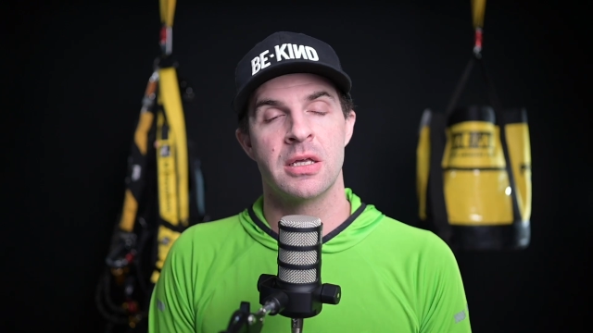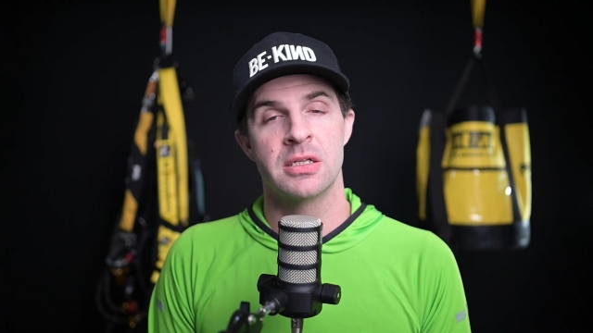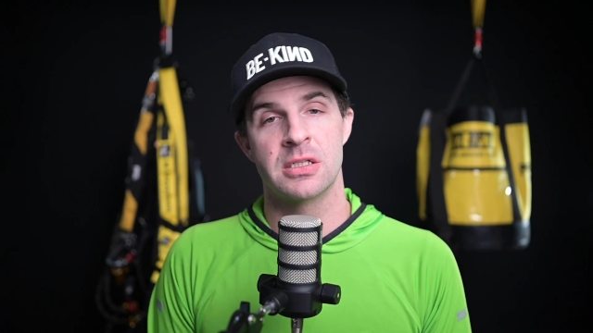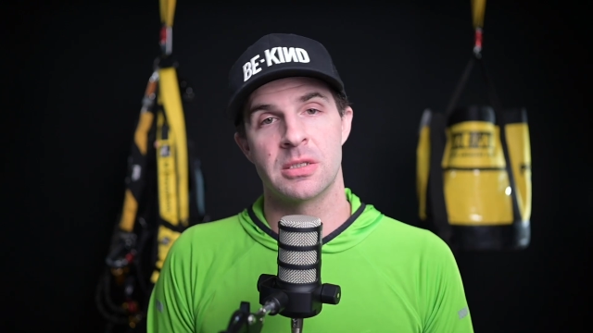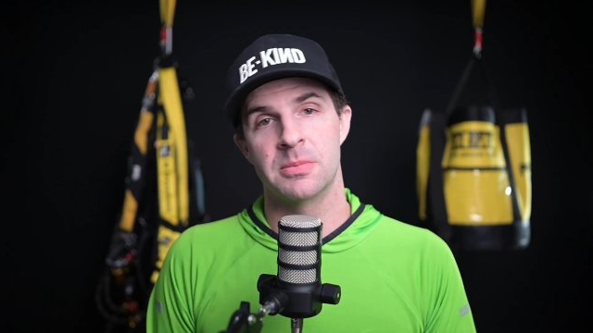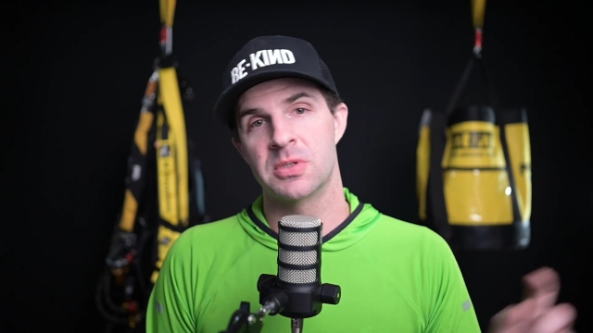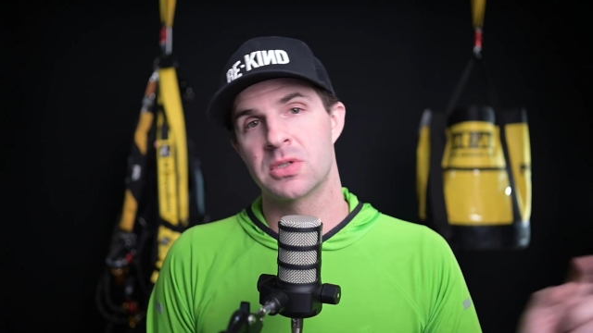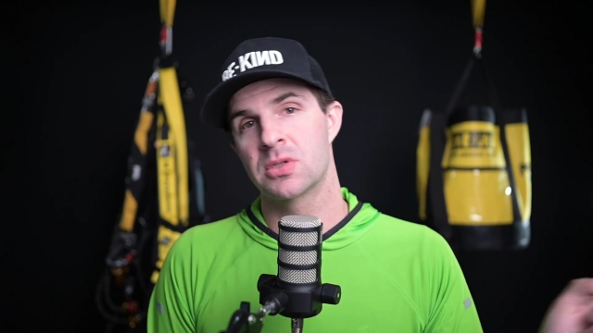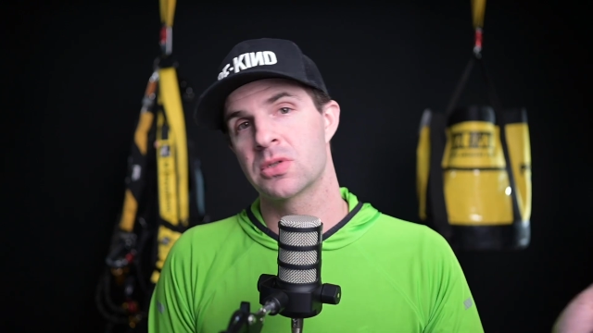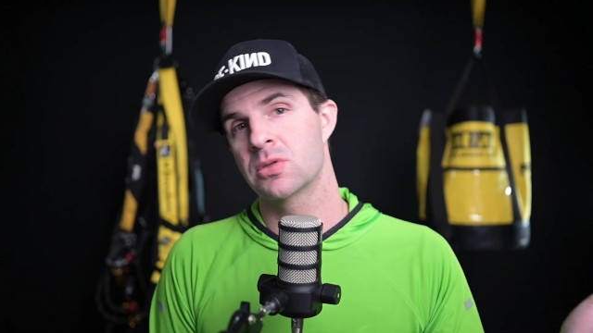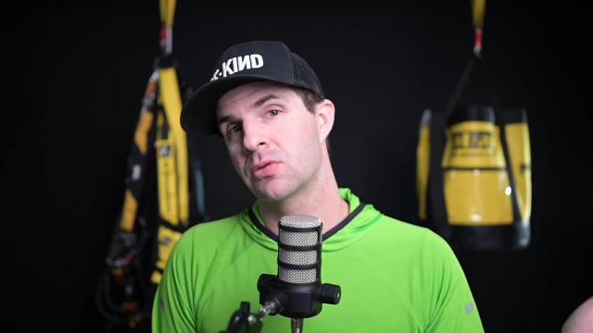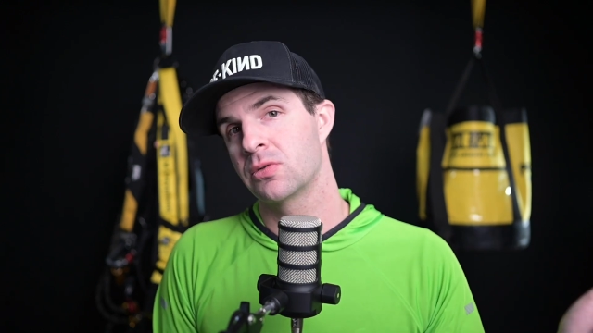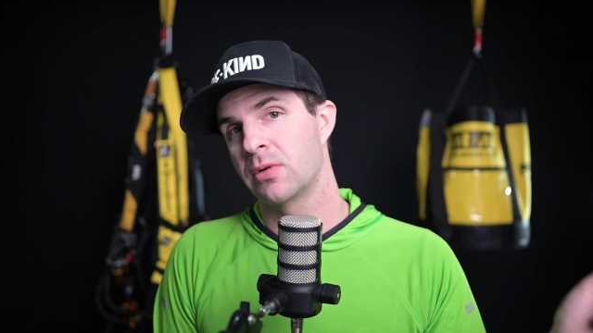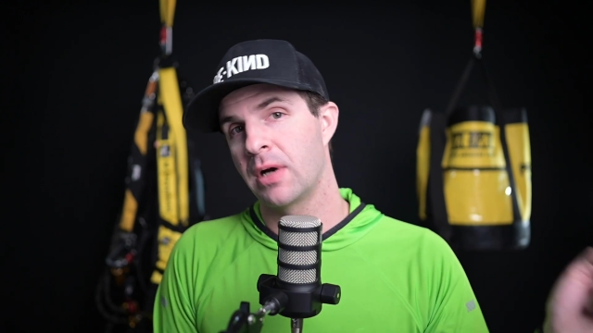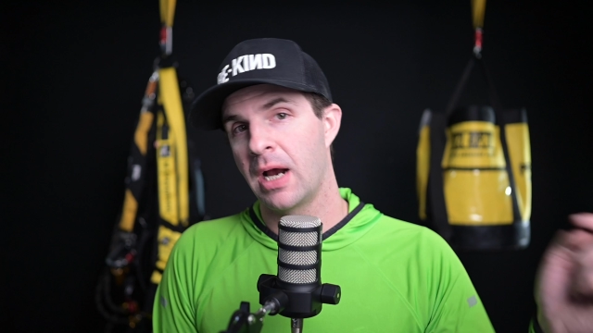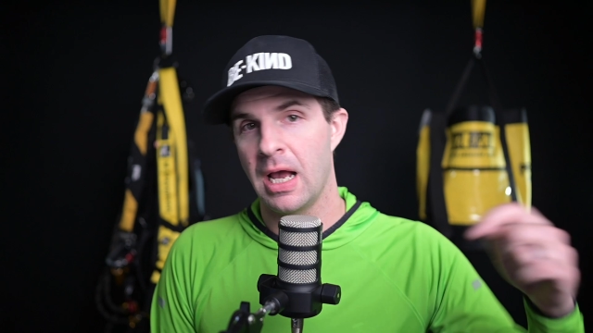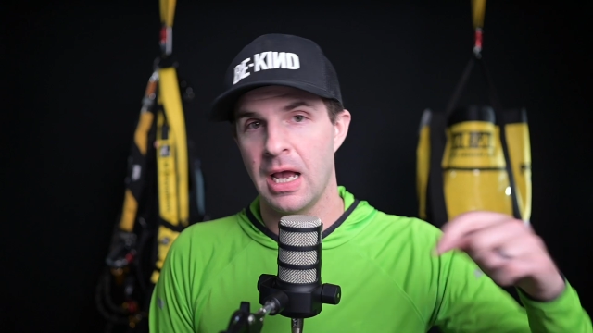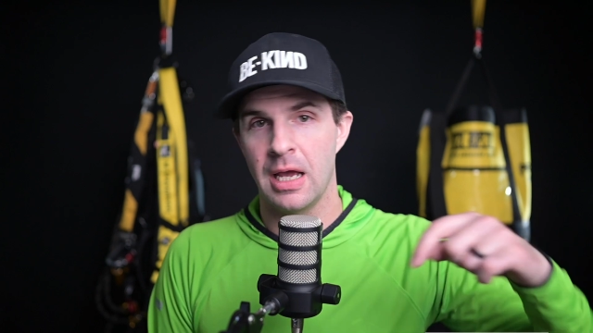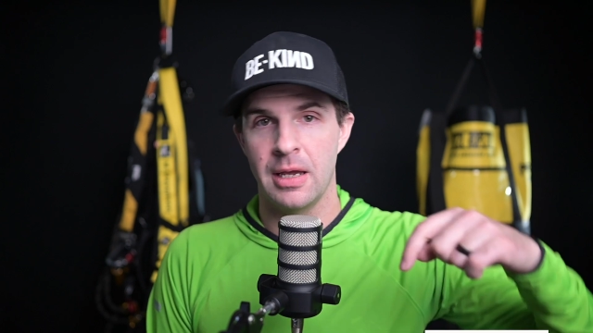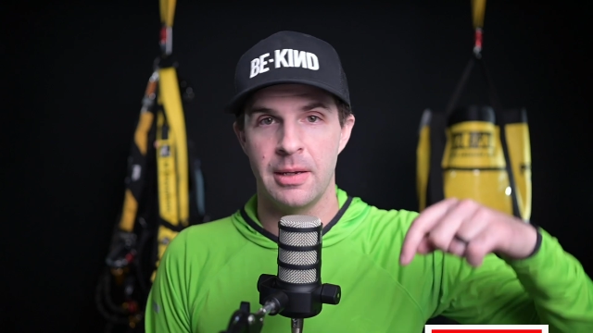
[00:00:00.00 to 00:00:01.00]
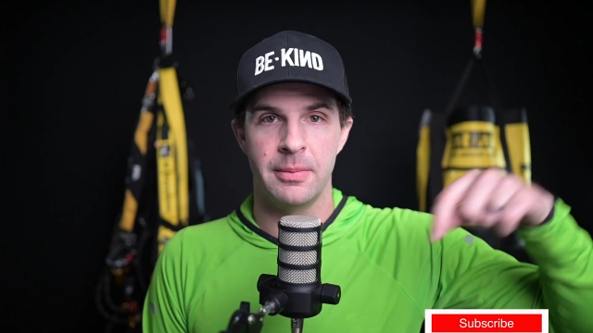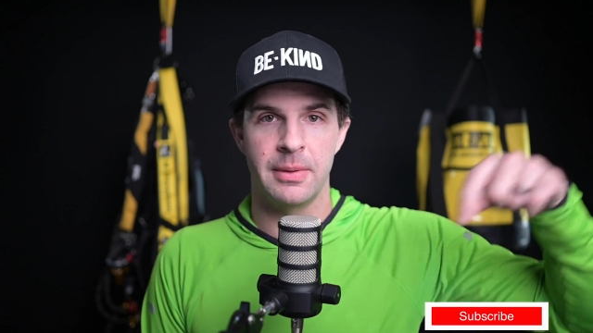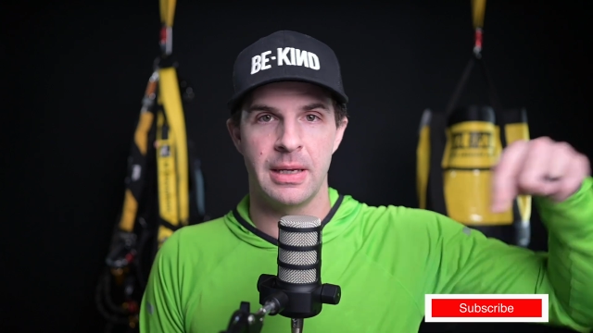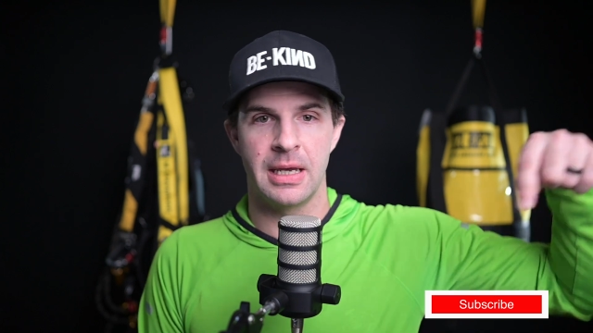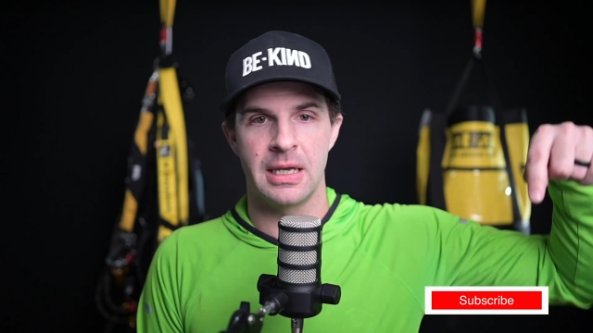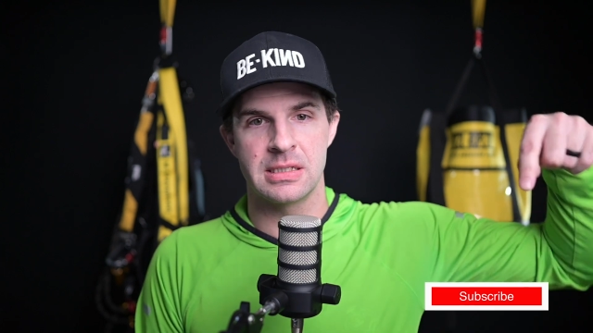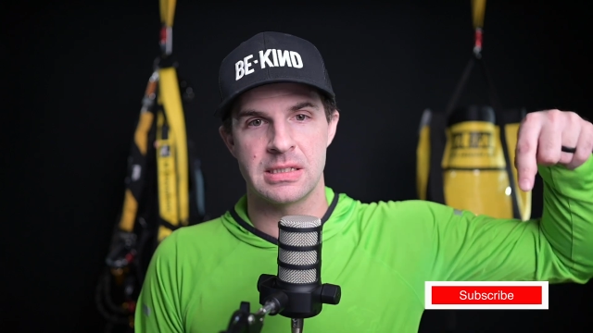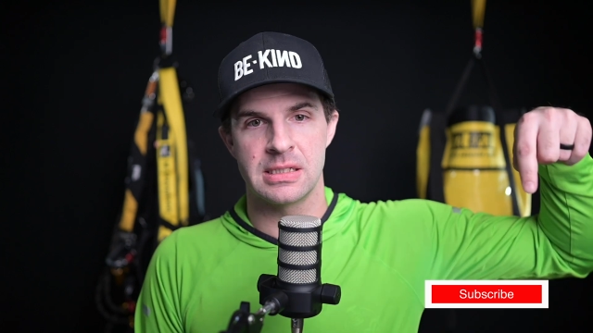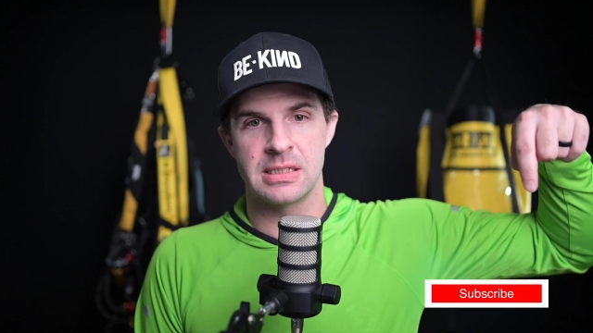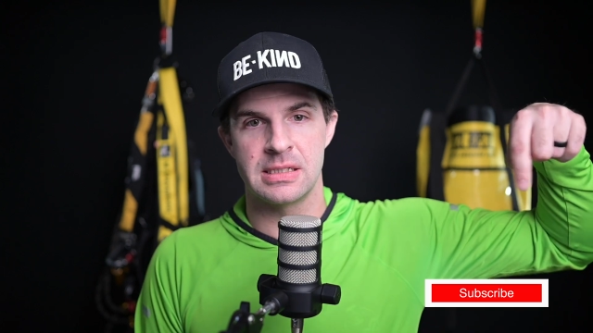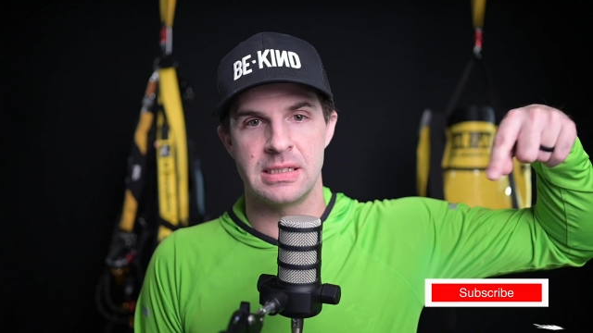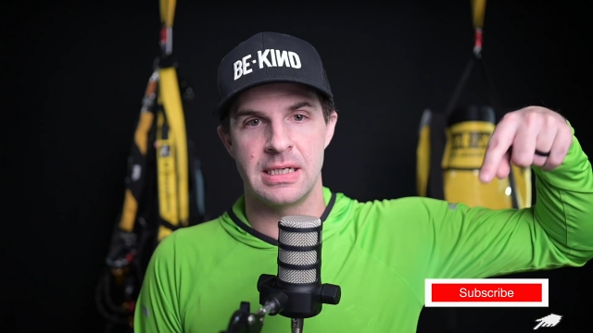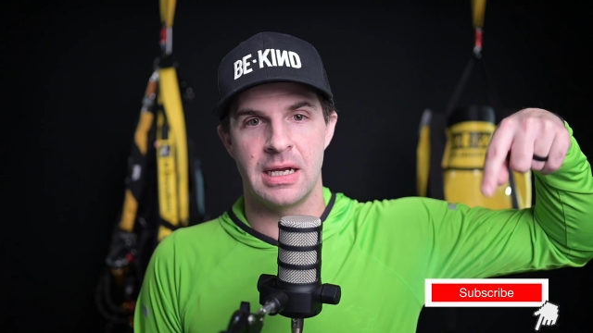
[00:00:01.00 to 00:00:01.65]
Subscribe as it's